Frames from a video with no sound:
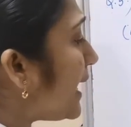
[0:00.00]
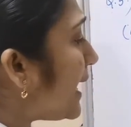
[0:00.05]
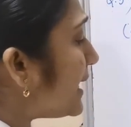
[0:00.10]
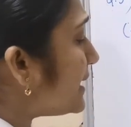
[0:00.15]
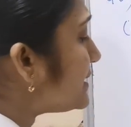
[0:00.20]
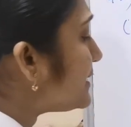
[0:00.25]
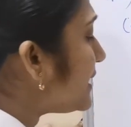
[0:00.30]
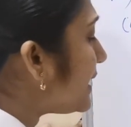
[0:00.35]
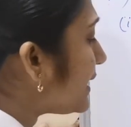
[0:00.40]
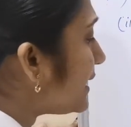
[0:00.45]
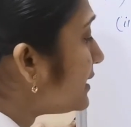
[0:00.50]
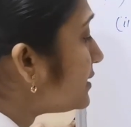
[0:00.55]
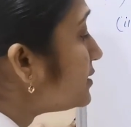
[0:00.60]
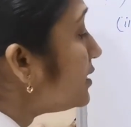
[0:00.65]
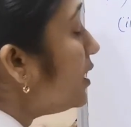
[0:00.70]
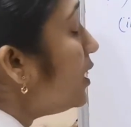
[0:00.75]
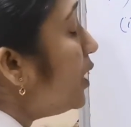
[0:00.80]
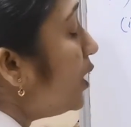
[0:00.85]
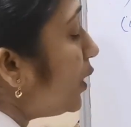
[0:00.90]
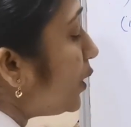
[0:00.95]
answer is
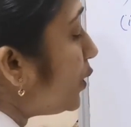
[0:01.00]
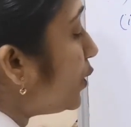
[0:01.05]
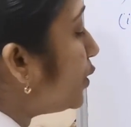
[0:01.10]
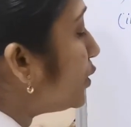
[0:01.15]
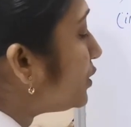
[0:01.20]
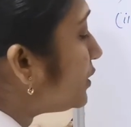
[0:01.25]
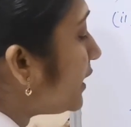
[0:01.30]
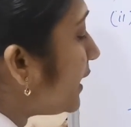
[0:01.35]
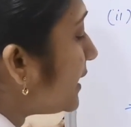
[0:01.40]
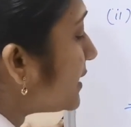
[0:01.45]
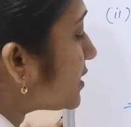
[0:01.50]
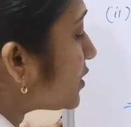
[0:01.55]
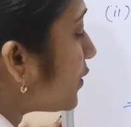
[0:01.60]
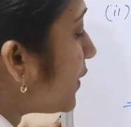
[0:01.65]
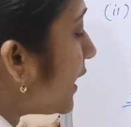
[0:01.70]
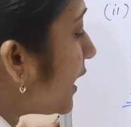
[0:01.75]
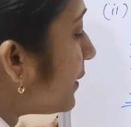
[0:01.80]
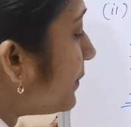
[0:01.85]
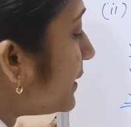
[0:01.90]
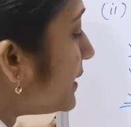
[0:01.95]
root 3
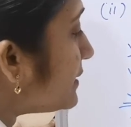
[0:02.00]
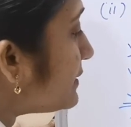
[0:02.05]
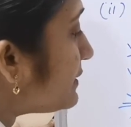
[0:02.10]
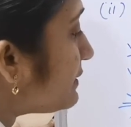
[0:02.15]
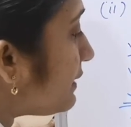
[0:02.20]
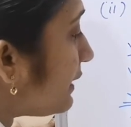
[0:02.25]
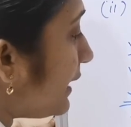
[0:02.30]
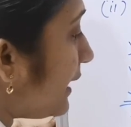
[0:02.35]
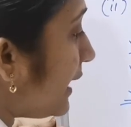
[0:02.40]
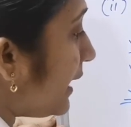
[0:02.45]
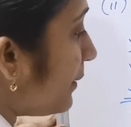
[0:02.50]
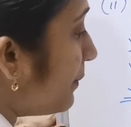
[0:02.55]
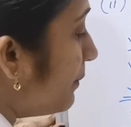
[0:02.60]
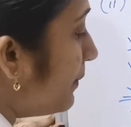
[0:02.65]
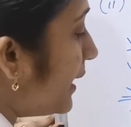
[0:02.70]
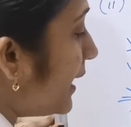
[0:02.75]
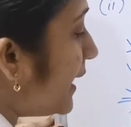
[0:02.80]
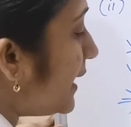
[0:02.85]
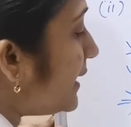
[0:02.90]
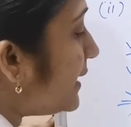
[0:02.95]
square means 3
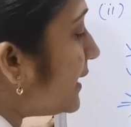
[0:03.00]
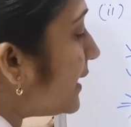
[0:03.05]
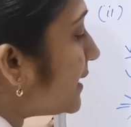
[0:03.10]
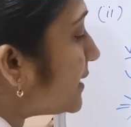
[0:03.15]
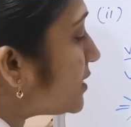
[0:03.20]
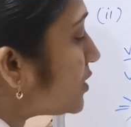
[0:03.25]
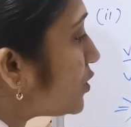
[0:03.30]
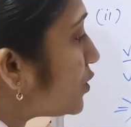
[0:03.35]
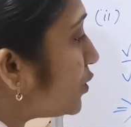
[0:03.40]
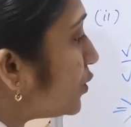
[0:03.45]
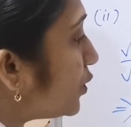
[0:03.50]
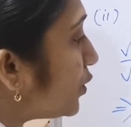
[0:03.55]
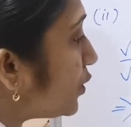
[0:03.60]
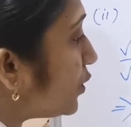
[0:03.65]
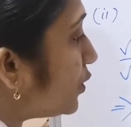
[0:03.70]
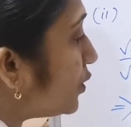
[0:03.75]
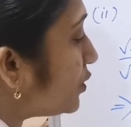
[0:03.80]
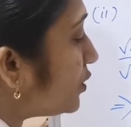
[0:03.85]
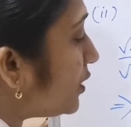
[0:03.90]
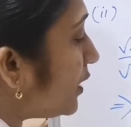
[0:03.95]
minus 2
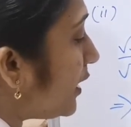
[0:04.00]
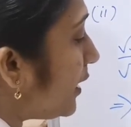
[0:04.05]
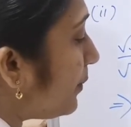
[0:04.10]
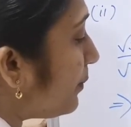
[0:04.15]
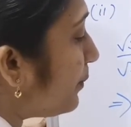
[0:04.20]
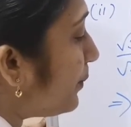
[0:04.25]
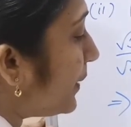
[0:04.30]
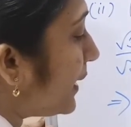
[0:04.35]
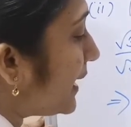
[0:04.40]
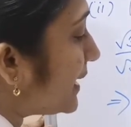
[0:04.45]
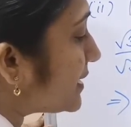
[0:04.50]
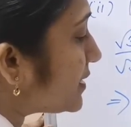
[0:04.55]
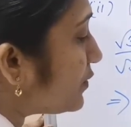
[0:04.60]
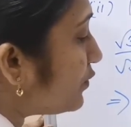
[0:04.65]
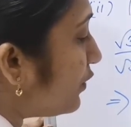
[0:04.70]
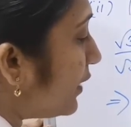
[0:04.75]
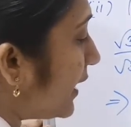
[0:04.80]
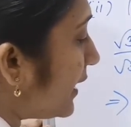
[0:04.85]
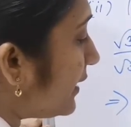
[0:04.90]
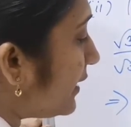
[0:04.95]
root 3 plus
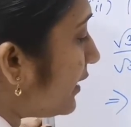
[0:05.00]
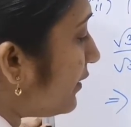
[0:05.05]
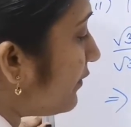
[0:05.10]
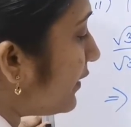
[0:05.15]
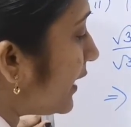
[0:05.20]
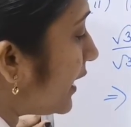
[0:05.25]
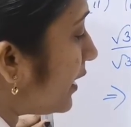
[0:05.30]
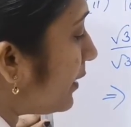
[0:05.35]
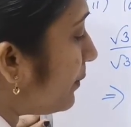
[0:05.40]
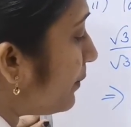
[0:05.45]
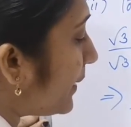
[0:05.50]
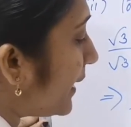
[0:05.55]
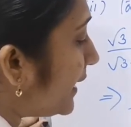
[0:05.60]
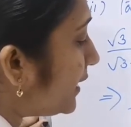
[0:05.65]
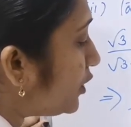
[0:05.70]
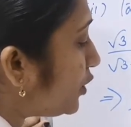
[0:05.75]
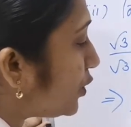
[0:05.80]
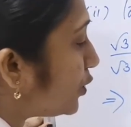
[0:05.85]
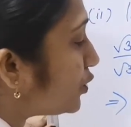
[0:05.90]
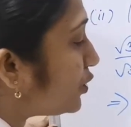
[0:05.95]
1 divided by
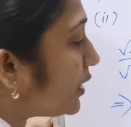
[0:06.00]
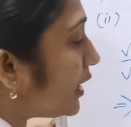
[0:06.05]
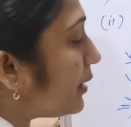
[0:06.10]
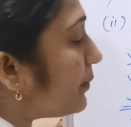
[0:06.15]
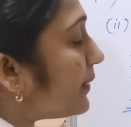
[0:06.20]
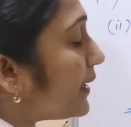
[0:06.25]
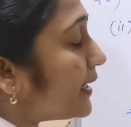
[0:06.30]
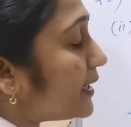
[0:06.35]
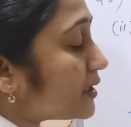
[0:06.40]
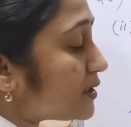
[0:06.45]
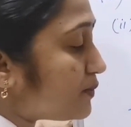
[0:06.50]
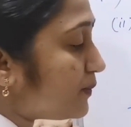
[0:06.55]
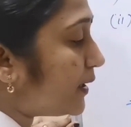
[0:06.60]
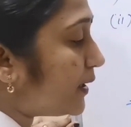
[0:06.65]
2. 3 minus